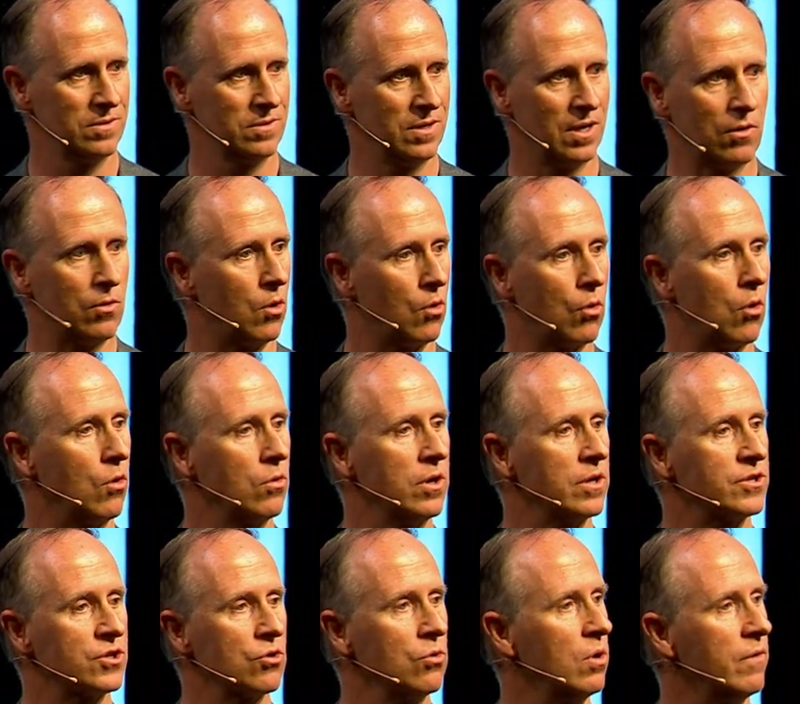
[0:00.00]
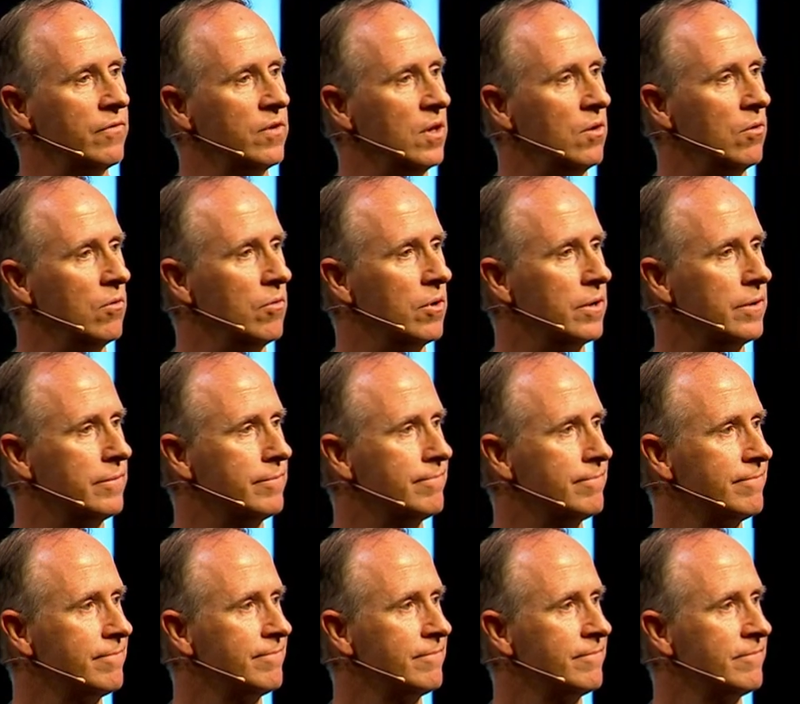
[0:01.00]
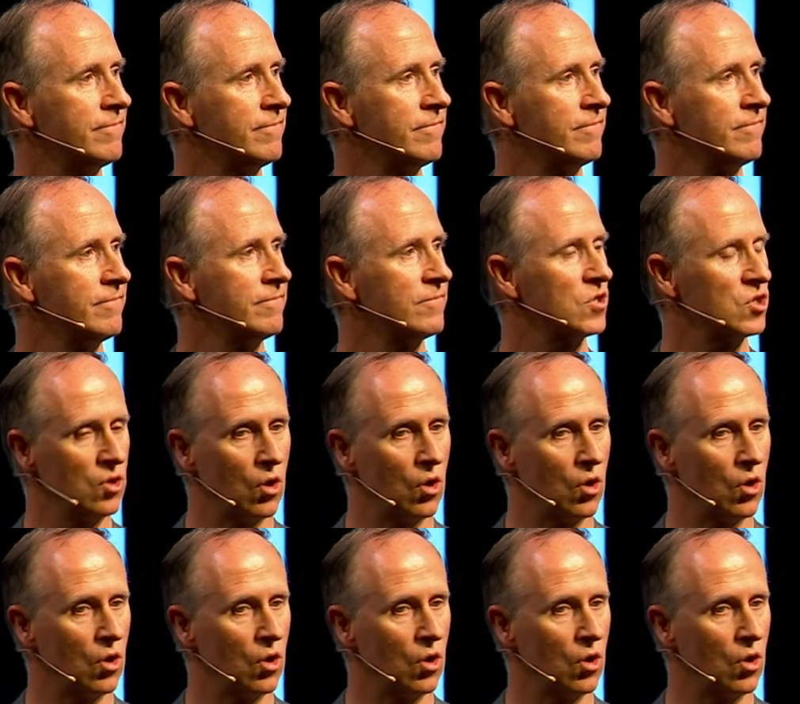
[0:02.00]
no longer true of you. And it's